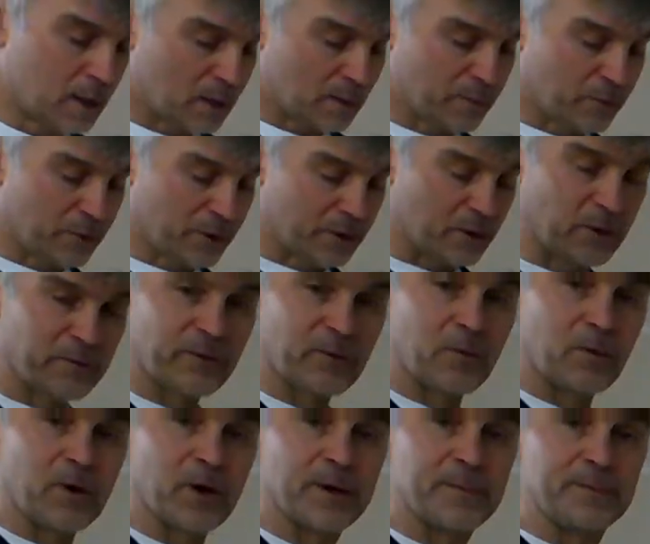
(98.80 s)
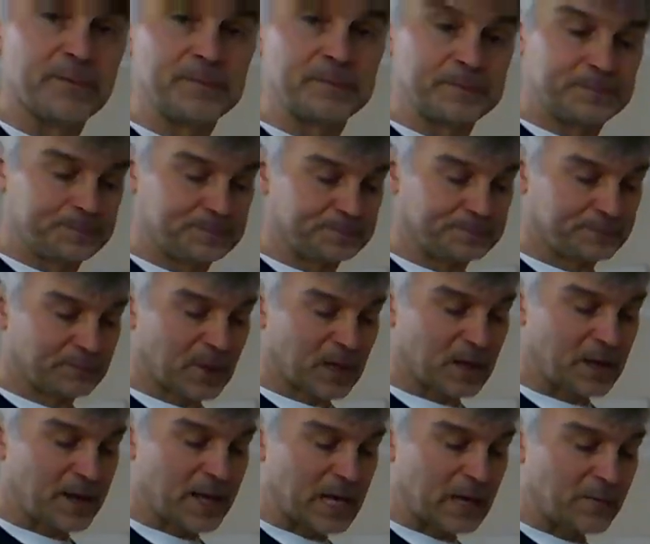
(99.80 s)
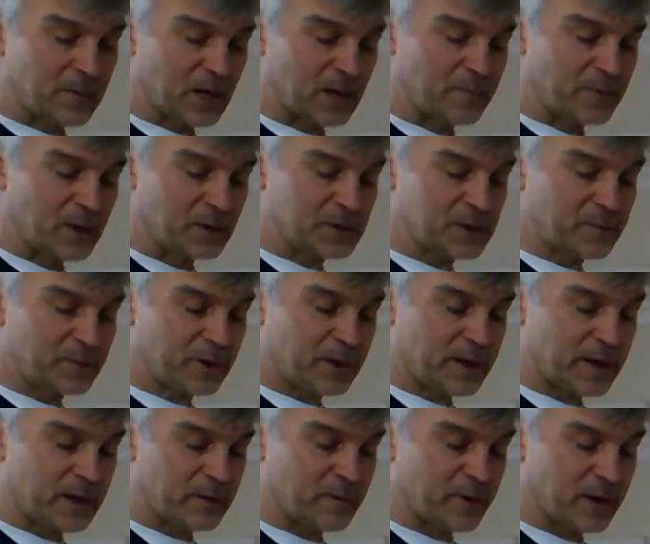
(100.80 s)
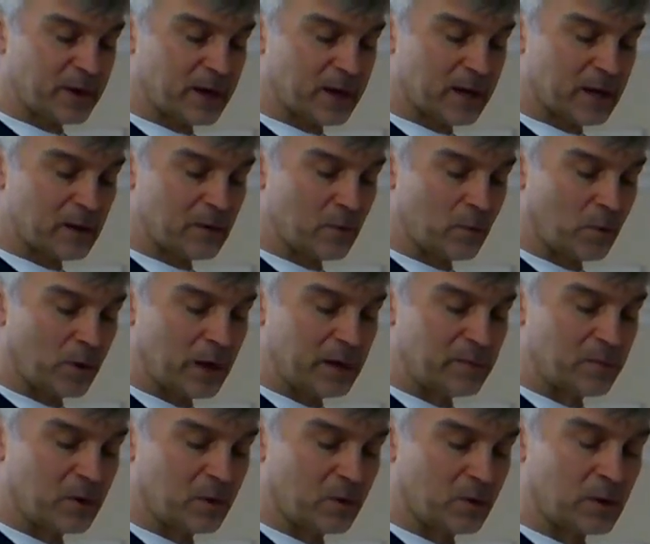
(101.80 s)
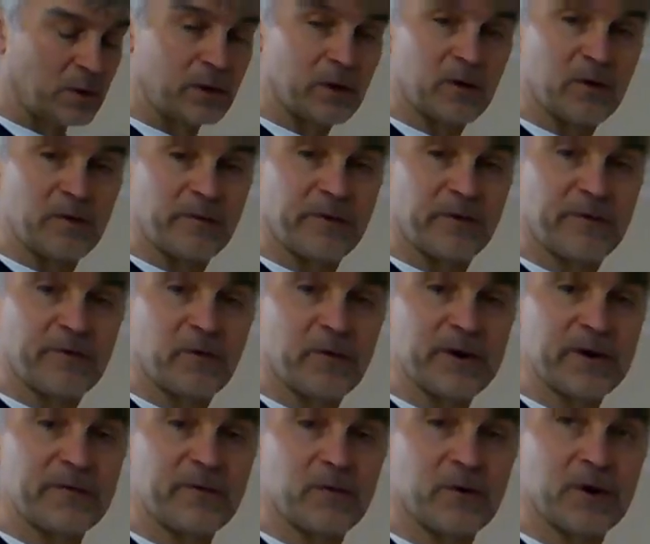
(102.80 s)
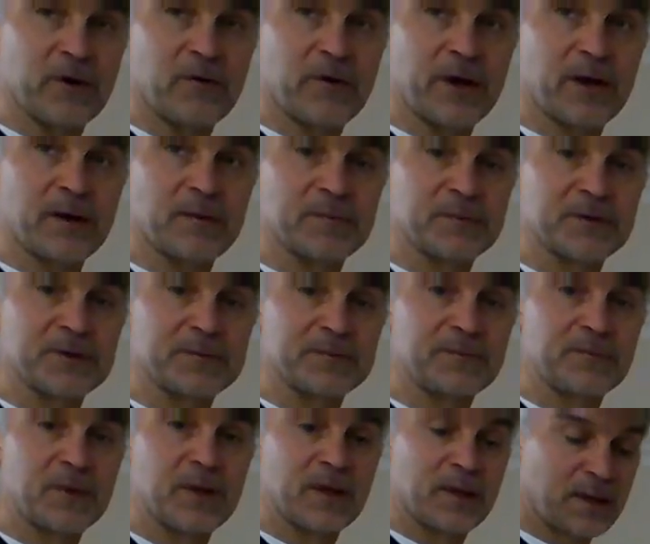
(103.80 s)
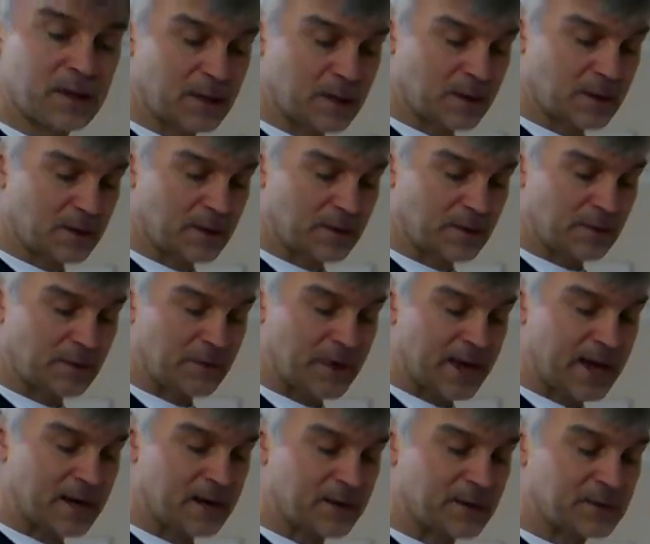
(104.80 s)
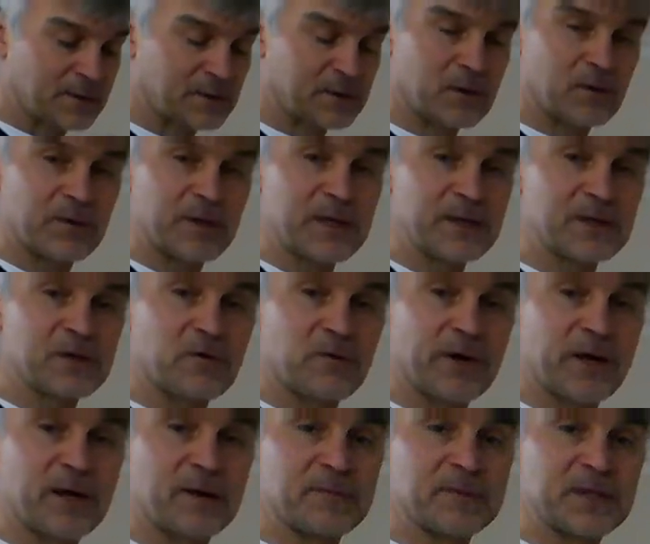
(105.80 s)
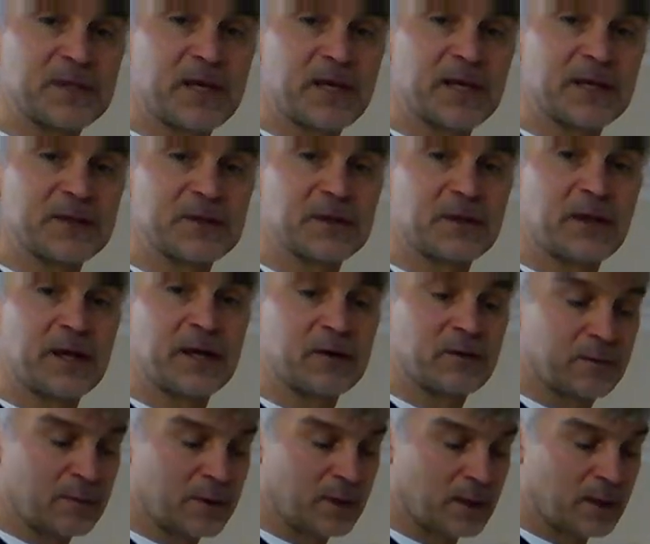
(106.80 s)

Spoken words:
Put it over 1. Now, I'm going to multiply by 1 mole over 44 grams. That is so these grams cancel out.